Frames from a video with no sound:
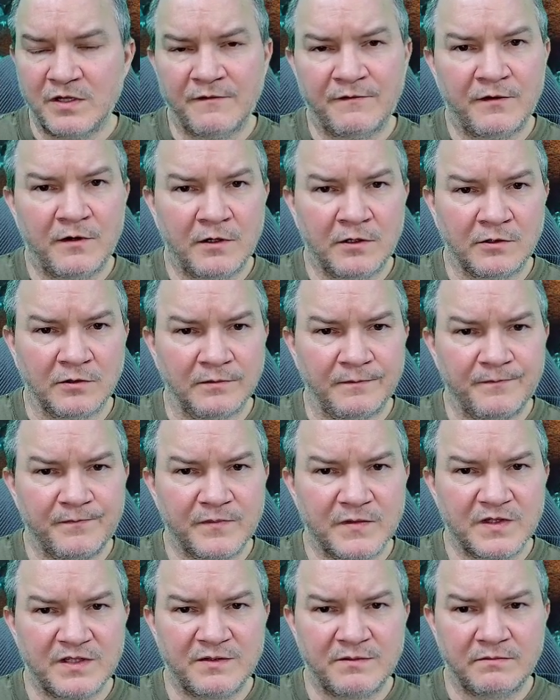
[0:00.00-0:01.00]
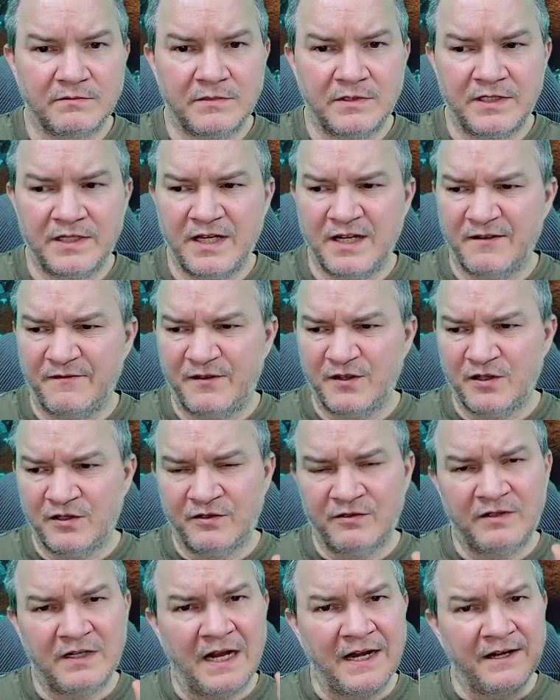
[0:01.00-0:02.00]
hurdle. And again, if
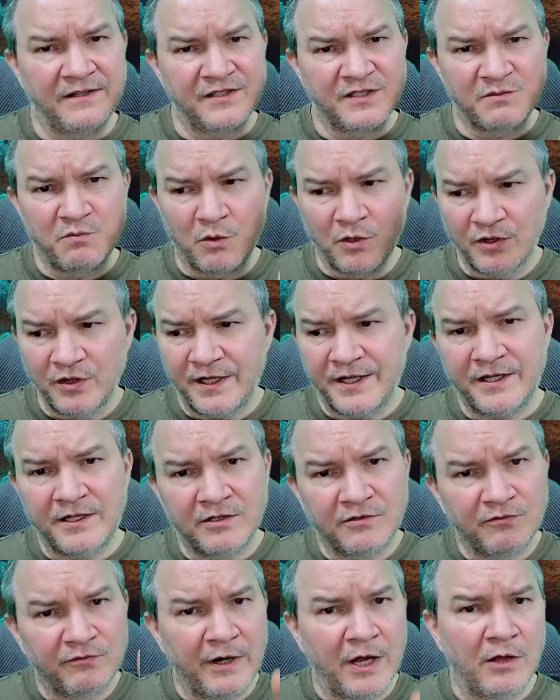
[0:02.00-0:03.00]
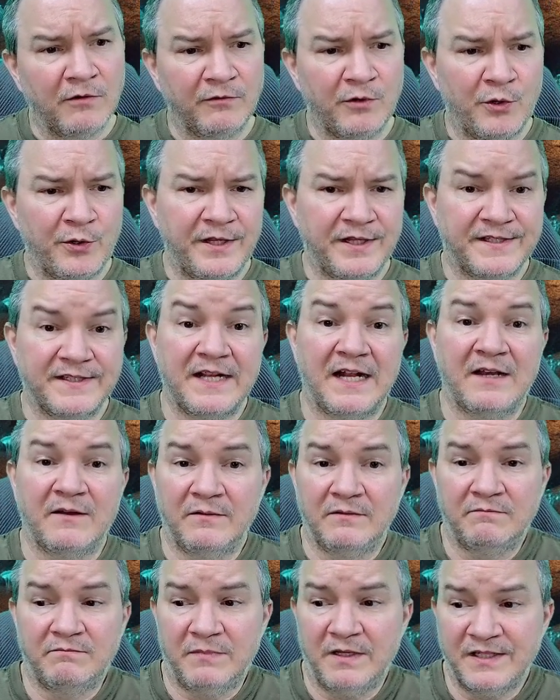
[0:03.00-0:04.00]
you're kind of just more linear, railroady, it's not
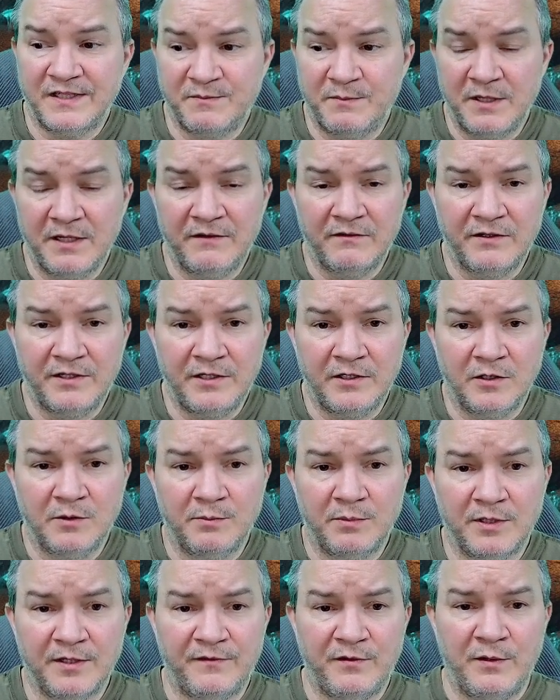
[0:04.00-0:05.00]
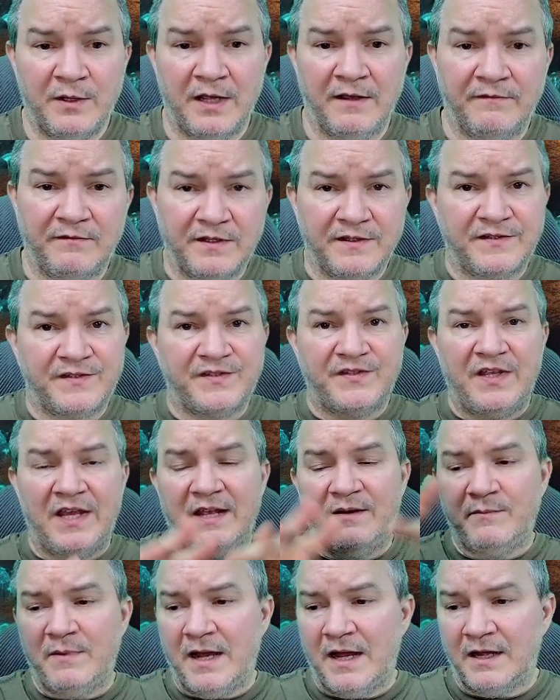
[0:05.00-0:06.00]
as big of a deal. But if you have this
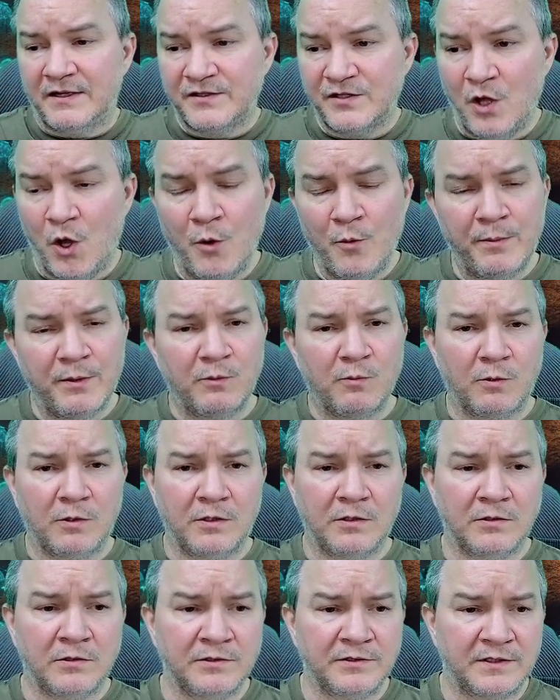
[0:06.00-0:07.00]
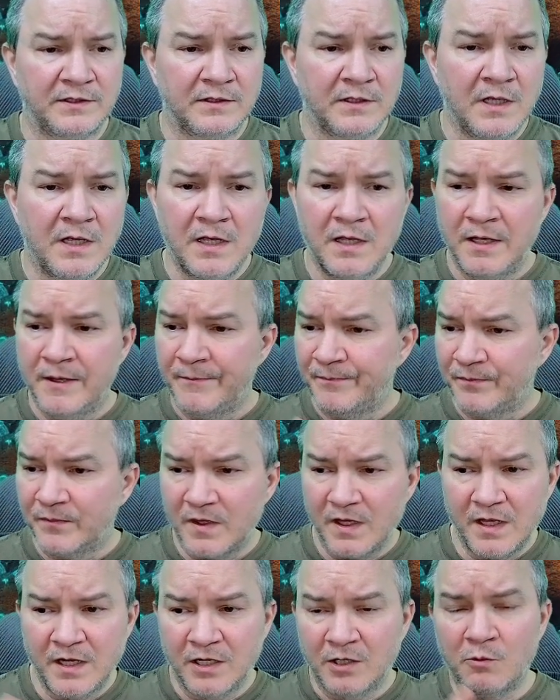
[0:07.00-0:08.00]
sandbox, open world,
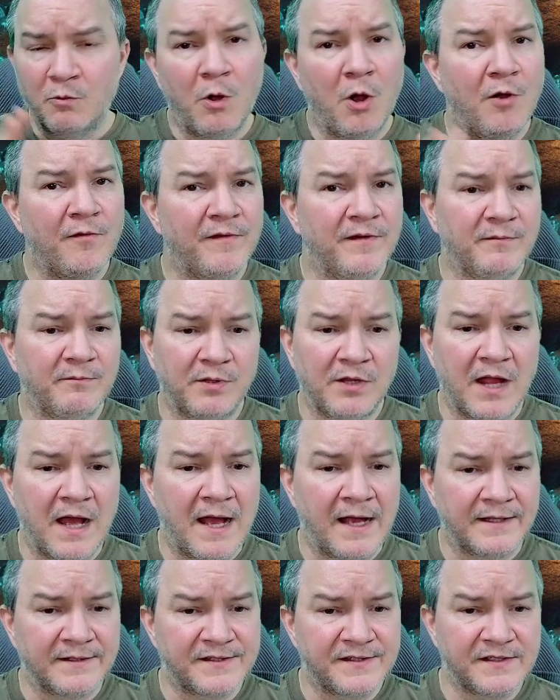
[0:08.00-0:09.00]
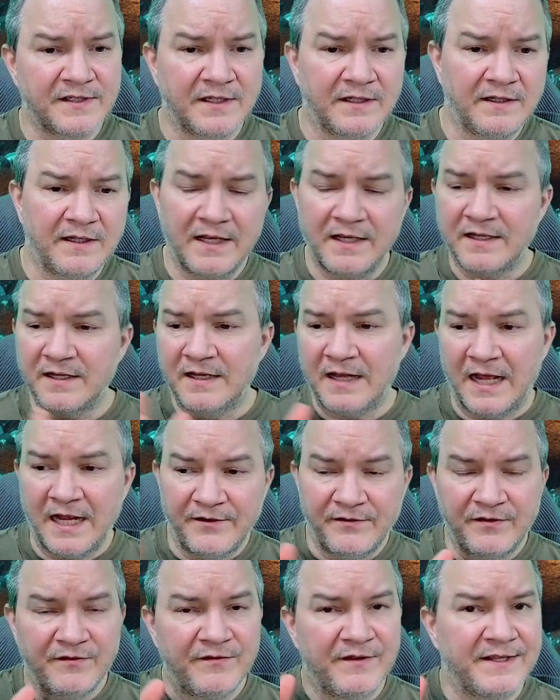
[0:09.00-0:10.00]
interwoven plots, and they can kind
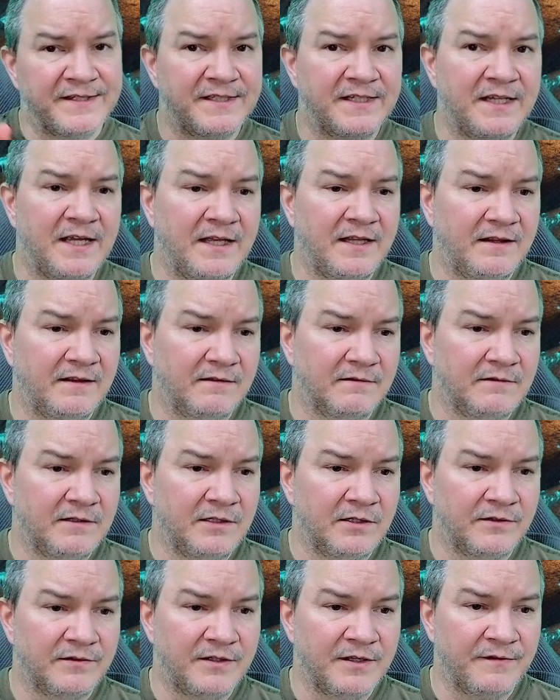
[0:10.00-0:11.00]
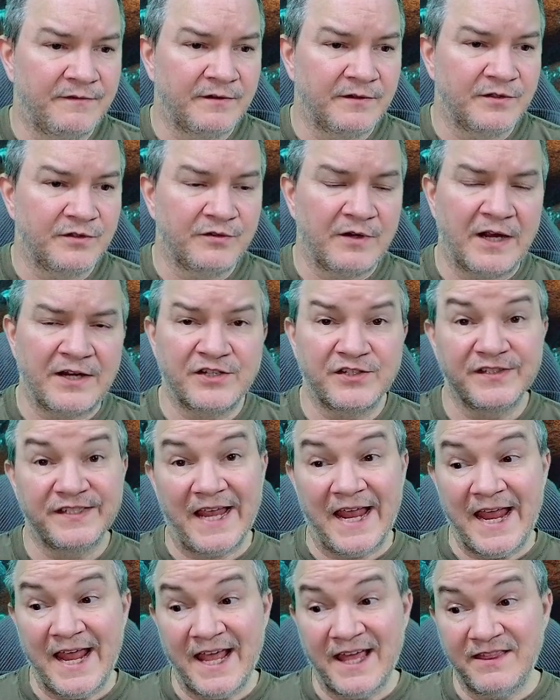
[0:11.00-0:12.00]
of investigate different directions,
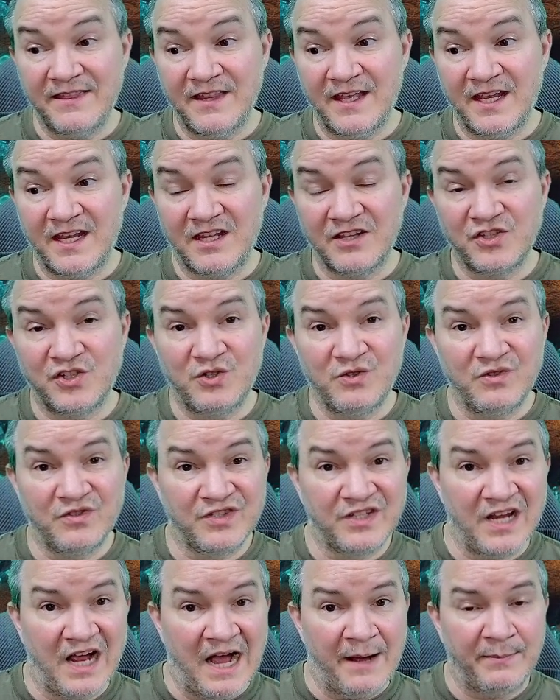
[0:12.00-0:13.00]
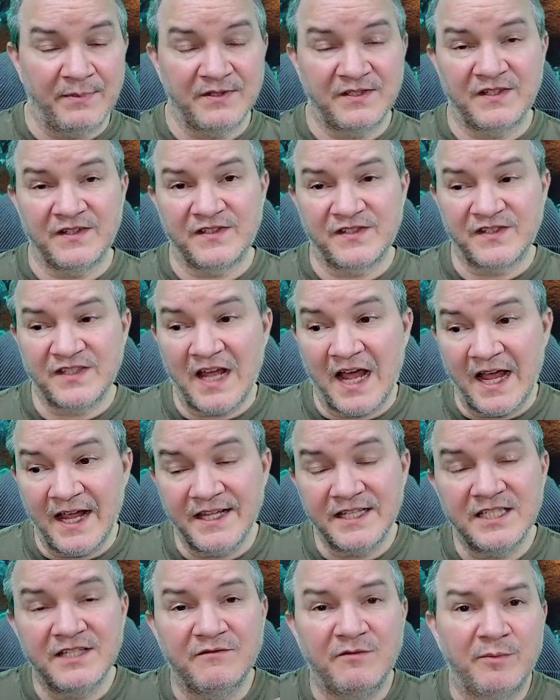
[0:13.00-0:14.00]
and they can choose opposite
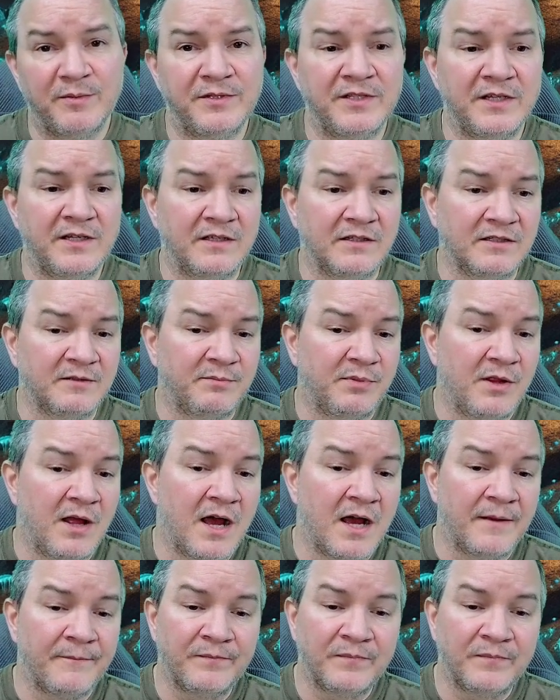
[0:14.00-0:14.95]
sides of a particular plot,